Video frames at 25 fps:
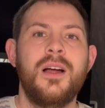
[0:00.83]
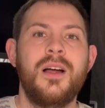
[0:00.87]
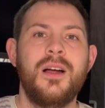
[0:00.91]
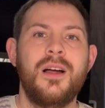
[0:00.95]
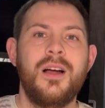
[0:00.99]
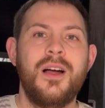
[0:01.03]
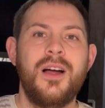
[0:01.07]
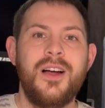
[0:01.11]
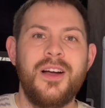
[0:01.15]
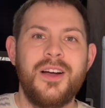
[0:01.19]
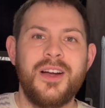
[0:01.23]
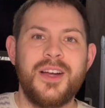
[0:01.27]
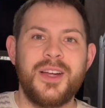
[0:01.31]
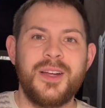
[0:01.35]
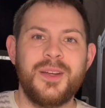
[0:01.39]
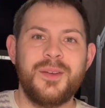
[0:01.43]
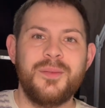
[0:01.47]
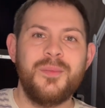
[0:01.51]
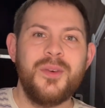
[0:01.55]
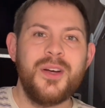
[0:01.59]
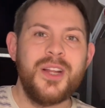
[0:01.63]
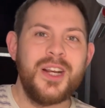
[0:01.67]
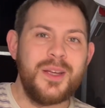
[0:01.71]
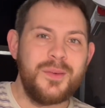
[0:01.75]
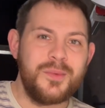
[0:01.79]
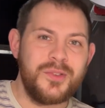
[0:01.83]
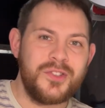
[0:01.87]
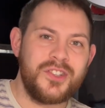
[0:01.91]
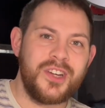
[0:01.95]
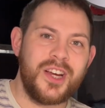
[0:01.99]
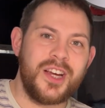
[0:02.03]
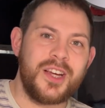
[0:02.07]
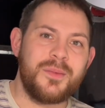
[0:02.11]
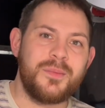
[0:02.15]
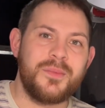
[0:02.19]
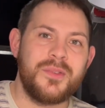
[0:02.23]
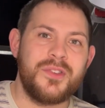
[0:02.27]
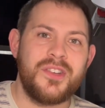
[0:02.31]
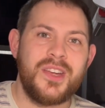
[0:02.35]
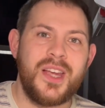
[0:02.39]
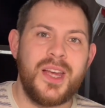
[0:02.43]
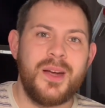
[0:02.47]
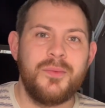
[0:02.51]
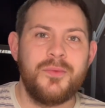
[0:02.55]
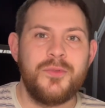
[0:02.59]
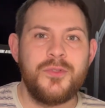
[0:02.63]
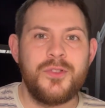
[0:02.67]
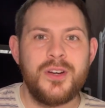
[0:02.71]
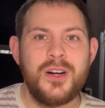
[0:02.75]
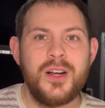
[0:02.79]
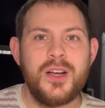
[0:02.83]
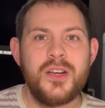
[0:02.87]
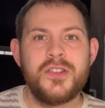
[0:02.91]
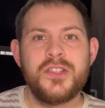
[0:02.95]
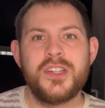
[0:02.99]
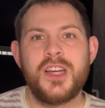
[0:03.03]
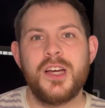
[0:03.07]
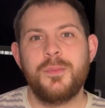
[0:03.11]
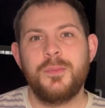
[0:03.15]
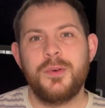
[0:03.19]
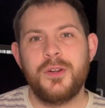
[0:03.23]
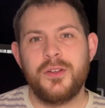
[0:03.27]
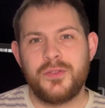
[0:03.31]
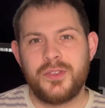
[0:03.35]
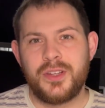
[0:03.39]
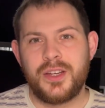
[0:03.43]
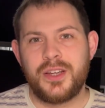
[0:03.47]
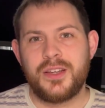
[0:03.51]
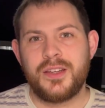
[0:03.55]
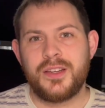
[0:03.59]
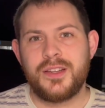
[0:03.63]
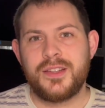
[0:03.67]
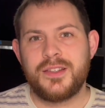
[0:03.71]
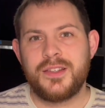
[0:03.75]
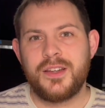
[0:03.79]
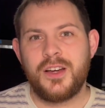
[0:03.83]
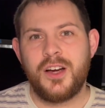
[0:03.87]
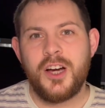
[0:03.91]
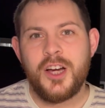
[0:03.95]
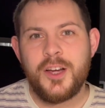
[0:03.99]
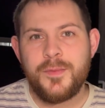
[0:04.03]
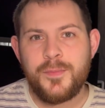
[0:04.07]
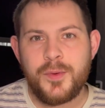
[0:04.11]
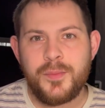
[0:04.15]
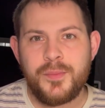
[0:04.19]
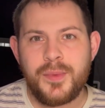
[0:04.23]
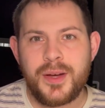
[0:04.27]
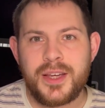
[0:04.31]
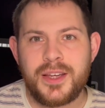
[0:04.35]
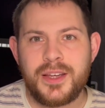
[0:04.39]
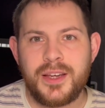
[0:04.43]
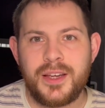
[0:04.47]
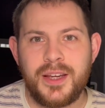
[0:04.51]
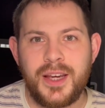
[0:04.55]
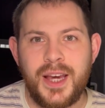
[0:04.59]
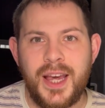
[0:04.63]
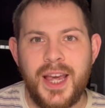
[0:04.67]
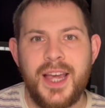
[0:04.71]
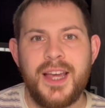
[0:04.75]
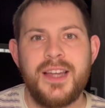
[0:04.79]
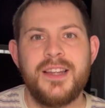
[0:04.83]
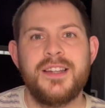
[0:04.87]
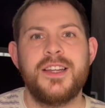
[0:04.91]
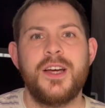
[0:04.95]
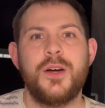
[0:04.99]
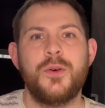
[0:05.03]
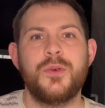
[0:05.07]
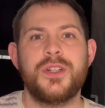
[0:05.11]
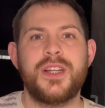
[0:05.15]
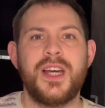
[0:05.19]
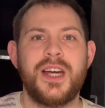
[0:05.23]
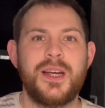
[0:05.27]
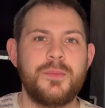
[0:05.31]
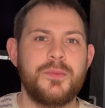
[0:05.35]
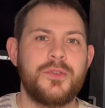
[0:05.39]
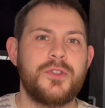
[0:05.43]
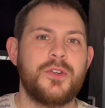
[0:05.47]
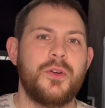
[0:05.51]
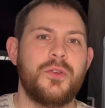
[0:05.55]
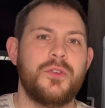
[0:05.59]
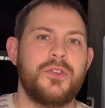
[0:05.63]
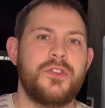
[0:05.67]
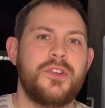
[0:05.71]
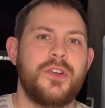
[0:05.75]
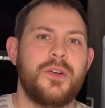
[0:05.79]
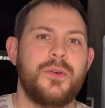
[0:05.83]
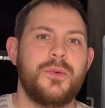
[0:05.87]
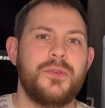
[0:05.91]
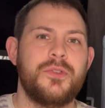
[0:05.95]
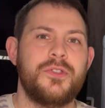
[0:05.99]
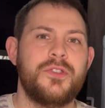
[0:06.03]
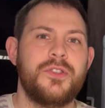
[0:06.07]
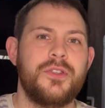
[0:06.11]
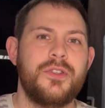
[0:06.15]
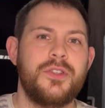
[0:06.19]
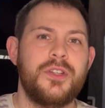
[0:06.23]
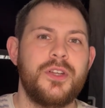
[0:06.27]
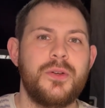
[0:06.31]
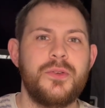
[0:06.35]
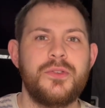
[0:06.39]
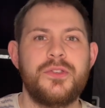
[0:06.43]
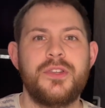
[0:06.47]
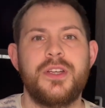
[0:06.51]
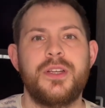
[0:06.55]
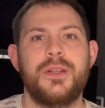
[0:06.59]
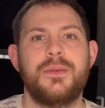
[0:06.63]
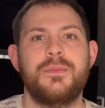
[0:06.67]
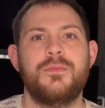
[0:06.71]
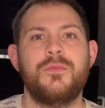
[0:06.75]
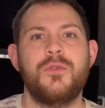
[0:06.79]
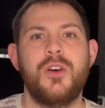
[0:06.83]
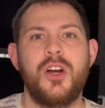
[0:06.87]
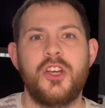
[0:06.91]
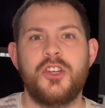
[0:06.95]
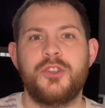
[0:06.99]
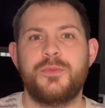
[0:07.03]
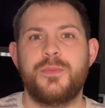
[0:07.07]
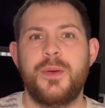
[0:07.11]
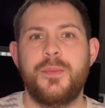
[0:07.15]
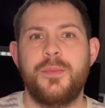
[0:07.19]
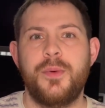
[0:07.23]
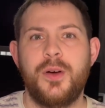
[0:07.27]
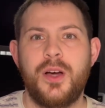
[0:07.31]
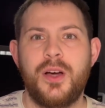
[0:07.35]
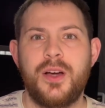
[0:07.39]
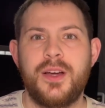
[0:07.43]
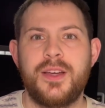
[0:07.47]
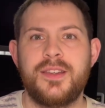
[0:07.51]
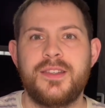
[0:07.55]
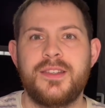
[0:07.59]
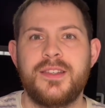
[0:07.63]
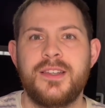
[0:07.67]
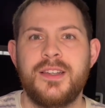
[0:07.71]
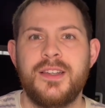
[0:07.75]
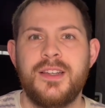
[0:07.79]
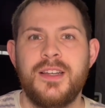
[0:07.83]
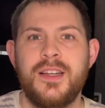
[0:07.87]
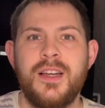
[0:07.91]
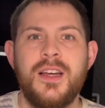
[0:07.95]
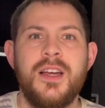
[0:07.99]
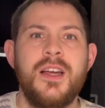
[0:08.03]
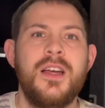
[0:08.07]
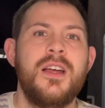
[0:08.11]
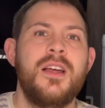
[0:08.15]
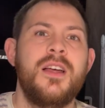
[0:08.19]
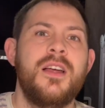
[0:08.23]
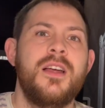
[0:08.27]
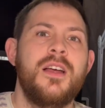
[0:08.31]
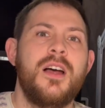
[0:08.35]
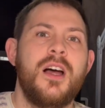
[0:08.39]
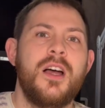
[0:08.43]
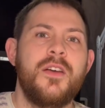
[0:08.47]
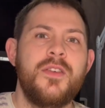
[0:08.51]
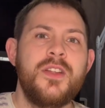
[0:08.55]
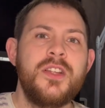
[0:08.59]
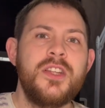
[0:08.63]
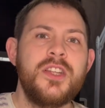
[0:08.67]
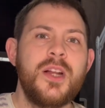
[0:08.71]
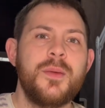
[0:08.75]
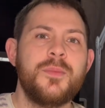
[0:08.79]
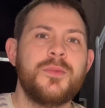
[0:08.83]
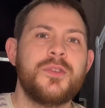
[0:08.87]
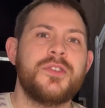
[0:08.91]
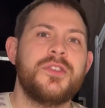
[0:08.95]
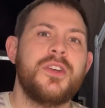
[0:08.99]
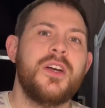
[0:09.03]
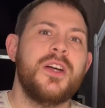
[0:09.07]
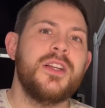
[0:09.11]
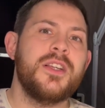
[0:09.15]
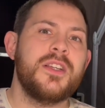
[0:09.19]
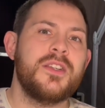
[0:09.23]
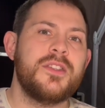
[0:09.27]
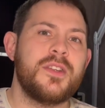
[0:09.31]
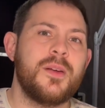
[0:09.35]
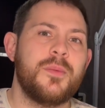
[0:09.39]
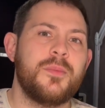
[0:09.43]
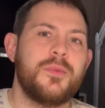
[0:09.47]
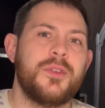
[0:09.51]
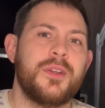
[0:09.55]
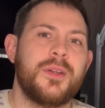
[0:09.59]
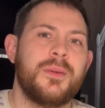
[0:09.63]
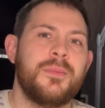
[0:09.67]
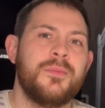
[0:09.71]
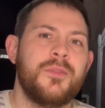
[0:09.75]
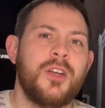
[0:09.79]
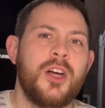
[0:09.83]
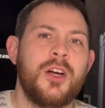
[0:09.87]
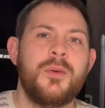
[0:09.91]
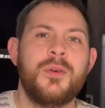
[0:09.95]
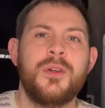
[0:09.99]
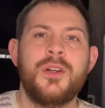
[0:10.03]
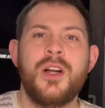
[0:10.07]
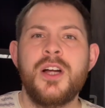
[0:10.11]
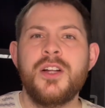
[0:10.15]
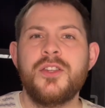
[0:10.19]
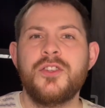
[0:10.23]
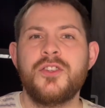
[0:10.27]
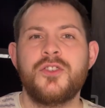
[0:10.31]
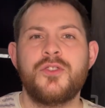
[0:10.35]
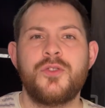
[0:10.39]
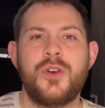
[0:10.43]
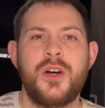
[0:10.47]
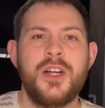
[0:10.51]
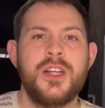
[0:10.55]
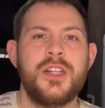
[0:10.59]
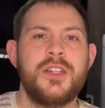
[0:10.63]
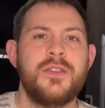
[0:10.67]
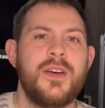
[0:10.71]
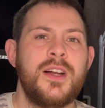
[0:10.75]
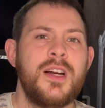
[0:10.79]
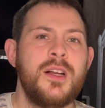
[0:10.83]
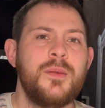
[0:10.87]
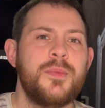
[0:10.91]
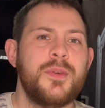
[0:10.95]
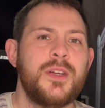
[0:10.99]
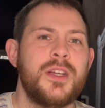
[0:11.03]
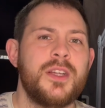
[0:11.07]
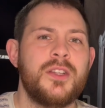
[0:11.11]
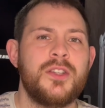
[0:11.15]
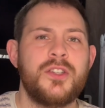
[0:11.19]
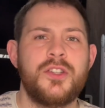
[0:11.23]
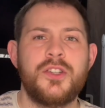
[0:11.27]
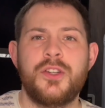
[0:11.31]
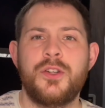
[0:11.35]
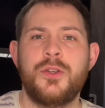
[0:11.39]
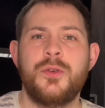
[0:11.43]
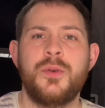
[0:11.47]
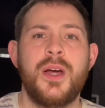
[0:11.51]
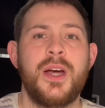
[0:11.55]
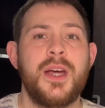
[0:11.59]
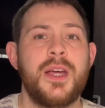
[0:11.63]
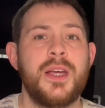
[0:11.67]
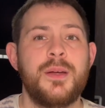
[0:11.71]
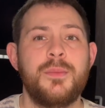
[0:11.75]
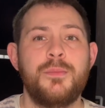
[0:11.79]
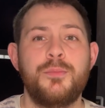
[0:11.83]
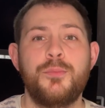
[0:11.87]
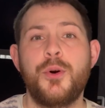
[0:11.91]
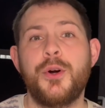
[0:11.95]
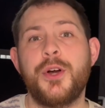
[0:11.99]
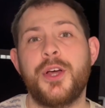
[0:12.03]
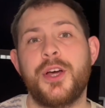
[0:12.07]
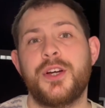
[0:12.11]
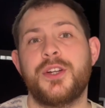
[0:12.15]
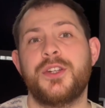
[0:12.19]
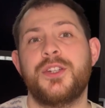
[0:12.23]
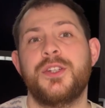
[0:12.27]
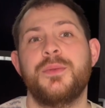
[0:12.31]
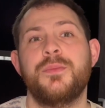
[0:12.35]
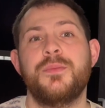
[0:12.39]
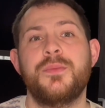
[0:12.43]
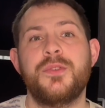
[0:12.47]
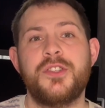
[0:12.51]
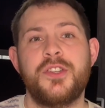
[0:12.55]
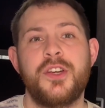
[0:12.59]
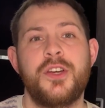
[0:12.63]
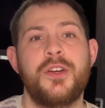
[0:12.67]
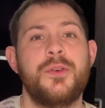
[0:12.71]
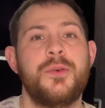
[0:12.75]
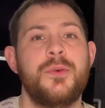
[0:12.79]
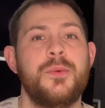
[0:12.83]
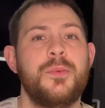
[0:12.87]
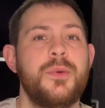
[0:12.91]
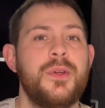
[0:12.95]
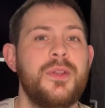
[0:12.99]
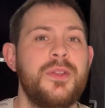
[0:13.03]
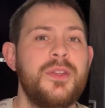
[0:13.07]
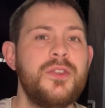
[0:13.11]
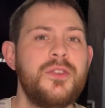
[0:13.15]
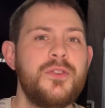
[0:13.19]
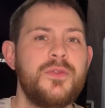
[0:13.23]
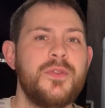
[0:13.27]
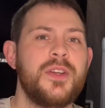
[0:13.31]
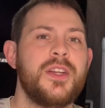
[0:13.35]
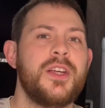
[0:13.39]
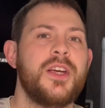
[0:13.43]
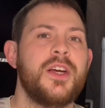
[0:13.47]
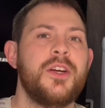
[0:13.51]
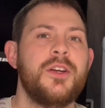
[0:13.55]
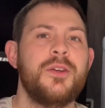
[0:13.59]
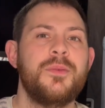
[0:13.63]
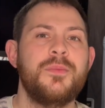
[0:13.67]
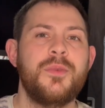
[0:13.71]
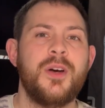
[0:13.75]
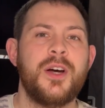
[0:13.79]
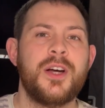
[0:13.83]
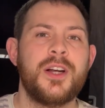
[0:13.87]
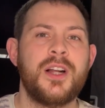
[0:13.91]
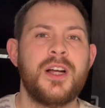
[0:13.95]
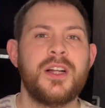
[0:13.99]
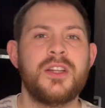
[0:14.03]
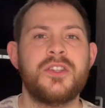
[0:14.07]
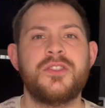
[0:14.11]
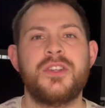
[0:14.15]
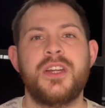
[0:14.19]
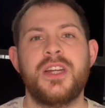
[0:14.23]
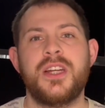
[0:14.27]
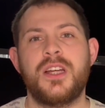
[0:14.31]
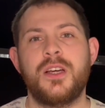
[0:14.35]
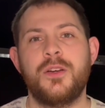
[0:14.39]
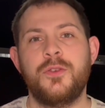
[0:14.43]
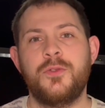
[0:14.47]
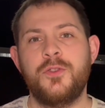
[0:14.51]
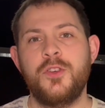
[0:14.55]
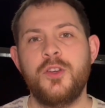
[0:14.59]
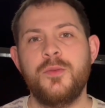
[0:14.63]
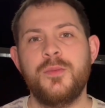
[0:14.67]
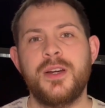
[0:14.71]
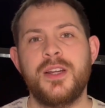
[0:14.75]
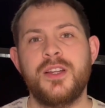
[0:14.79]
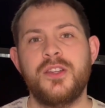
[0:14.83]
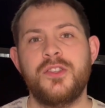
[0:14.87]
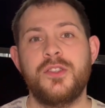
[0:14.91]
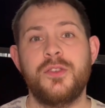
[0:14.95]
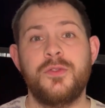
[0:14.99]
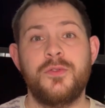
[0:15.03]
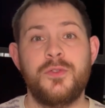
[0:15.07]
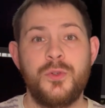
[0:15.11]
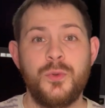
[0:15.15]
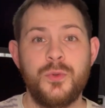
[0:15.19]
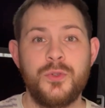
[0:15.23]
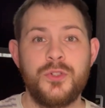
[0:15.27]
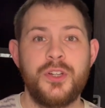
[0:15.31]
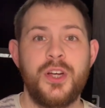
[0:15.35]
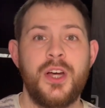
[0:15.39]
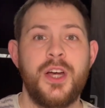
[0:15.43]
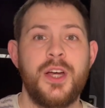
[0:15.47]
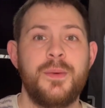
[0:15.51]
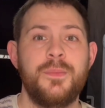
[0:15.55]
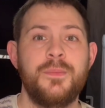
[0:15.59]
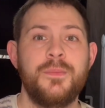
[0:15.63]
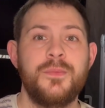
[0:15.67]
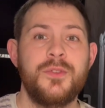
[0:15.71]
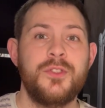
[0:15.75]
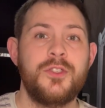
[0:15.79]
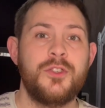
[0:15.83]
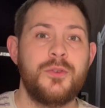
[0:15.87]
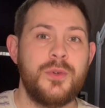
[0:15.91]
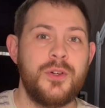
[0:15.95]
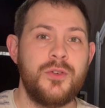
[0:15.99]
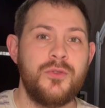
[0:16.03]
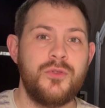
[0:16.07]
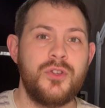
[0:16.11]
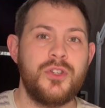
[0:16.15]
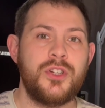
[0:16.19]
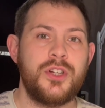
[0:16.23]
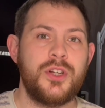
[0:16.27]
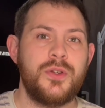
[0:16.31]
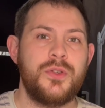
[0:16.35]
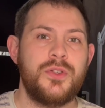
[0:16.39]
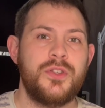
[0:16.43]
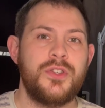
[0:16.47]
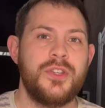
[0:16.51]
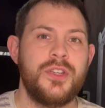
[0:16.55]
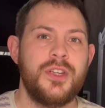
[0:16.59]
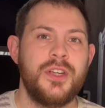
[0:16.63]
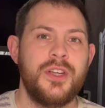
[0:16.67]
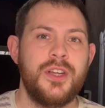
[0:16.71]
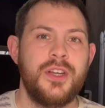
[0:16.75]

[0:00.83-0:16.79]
Hi, my name is James, and for the last couple of years, I've been making handheld games consoles using Raspberry Pis. I've ended up designing something I would like to try and develop into a product. So in this video, I'd like to take a few minutes of your time to introduce